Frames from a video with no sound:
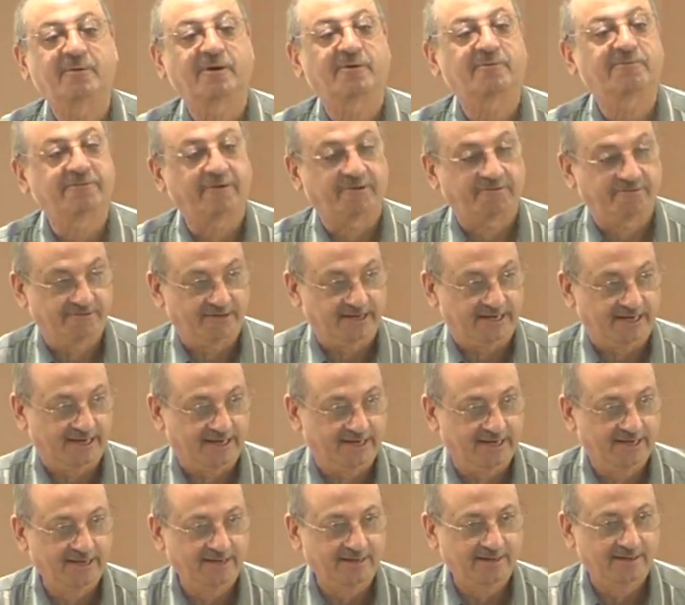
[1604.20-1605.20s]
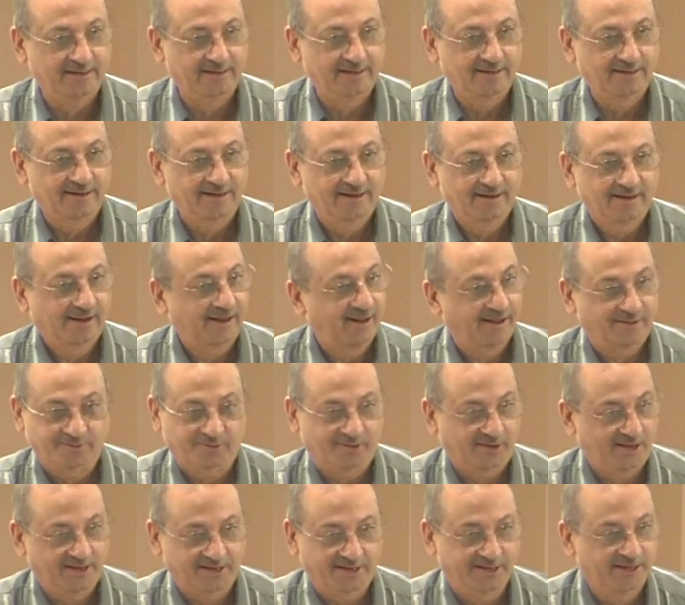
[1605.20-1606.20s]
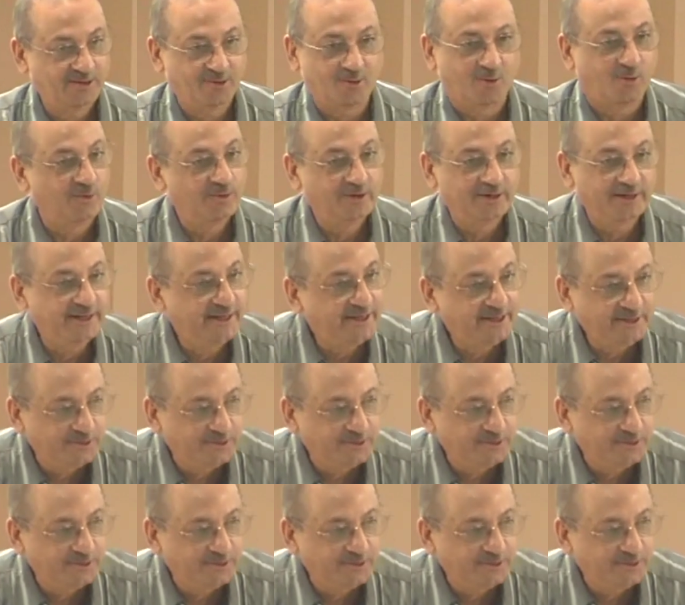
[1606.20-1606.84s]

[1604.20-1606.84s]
15, and he only